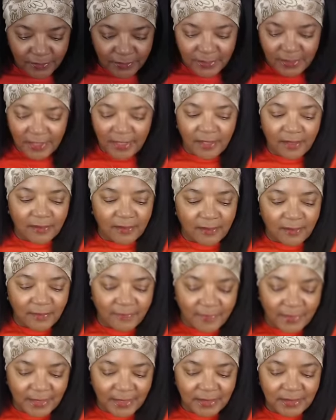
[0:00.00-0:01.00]
to take it off
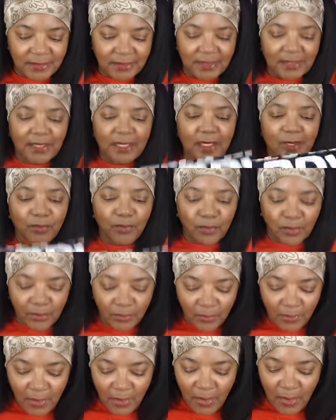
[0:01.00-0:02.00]
and I said, I
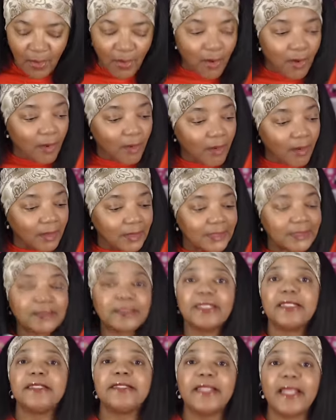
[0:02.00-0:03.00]
will haul it
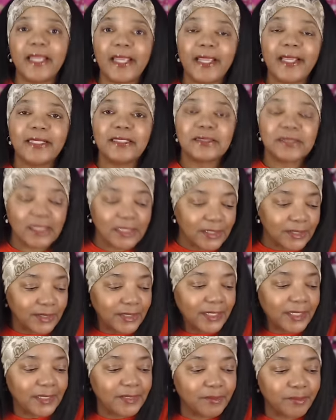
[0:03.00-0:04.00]
today so you can
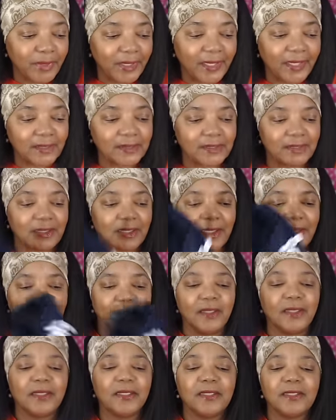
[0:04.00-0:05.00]
get it back today.
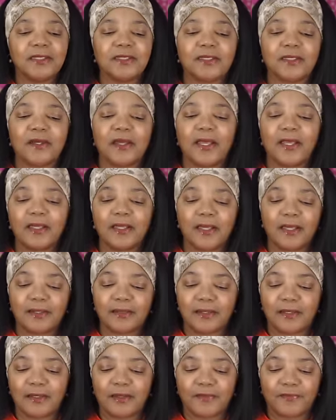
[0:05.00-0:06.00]
So I got
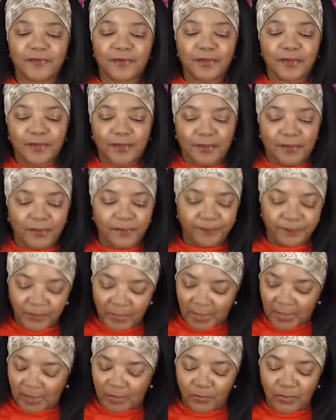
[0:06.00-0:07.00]
that for her.
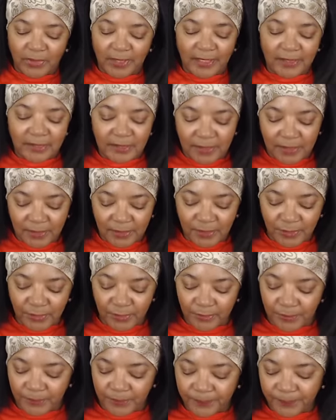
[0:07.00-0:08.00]
And when I tell
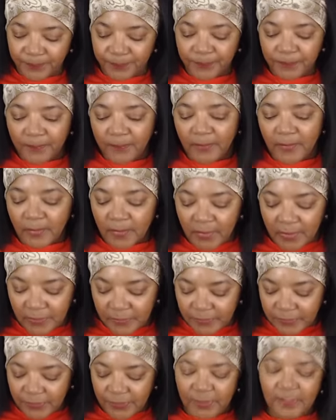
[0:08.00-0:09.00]
you,
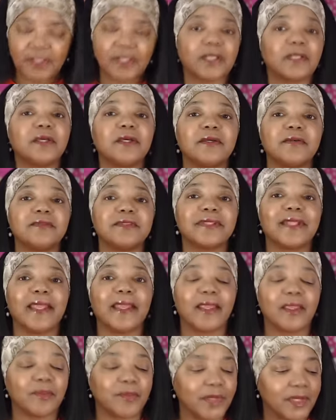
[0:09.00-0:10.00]
this chick loves
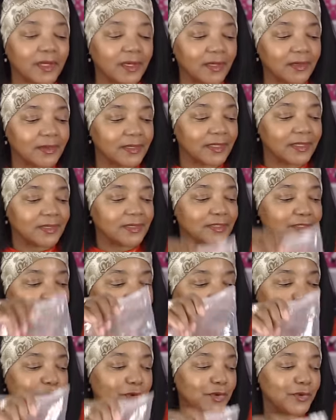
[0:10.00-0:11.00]
gaming. It is
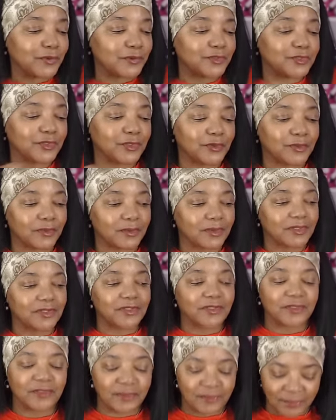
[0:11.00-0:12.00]
no joke.
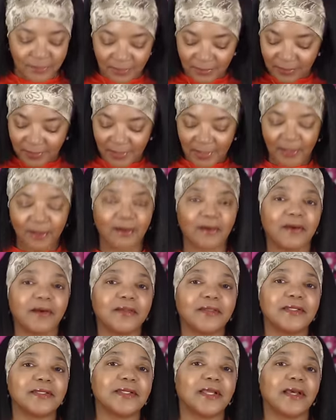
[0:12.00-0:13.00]
She's doing it all
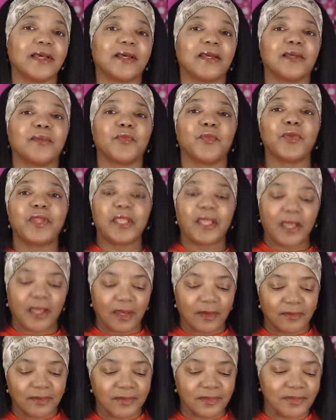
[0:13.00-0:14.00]
the time, wee
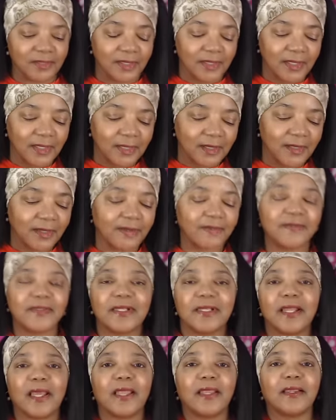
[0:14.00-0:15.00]
hours of the
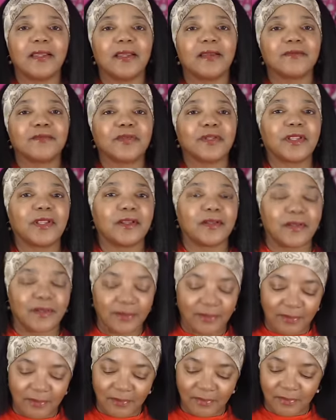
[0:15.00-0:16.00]
night after getting
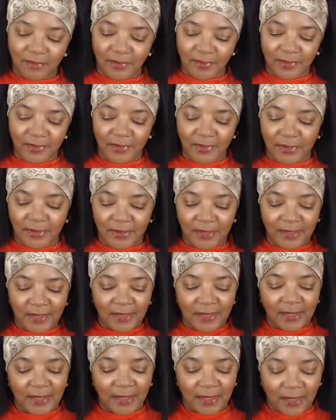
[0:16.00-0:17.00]
off work.
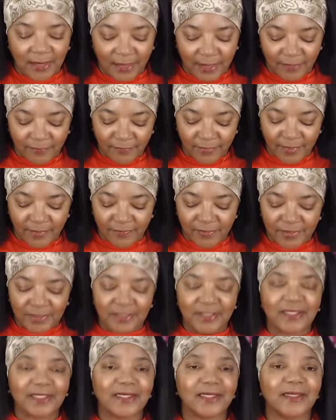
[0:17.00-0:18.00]
I've never
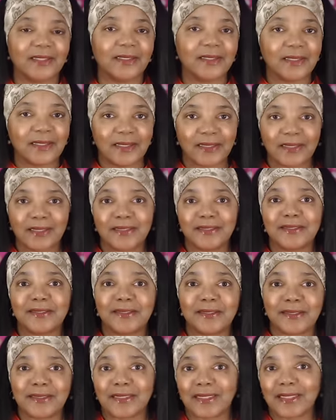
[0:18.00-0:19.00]
seen a
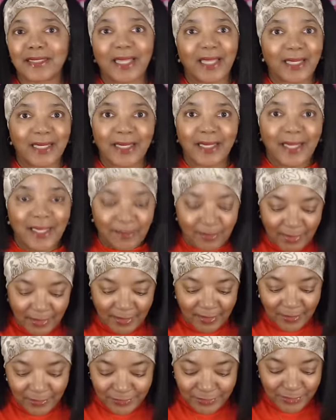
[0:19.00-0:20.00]
chick like
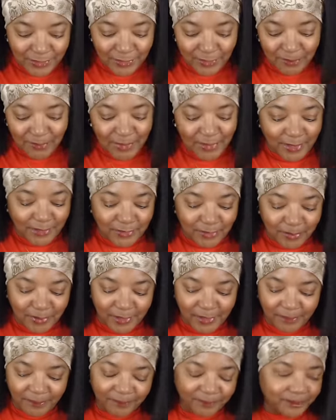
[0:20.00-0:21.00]
gaming so much,
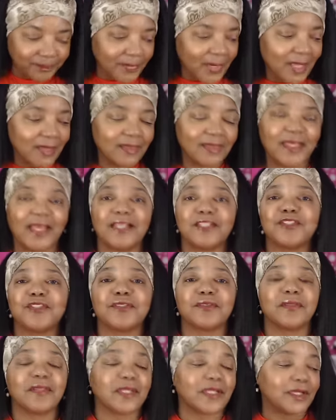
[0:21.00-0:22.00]
but that's
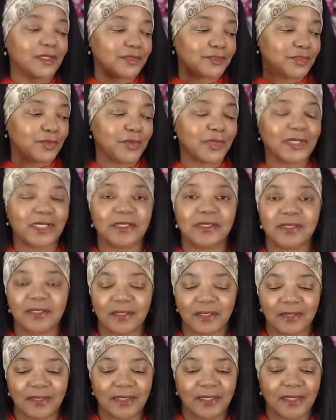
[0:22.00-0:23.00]
her thing. So when I
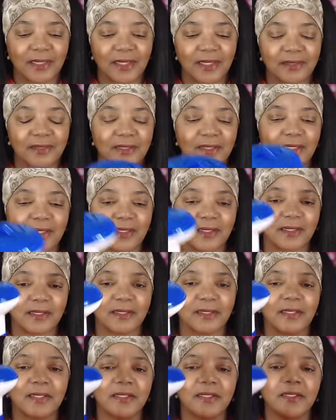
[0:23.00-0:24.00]
saw that, I had to get it.
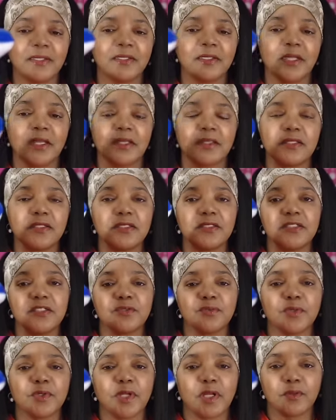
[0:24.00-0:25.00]
Now, this is
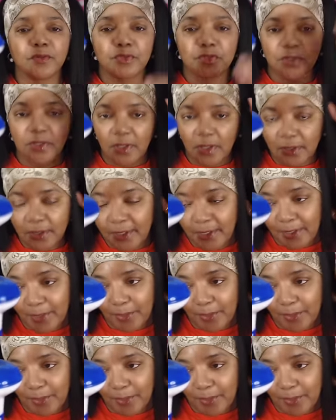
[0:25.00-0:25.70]
what I was talking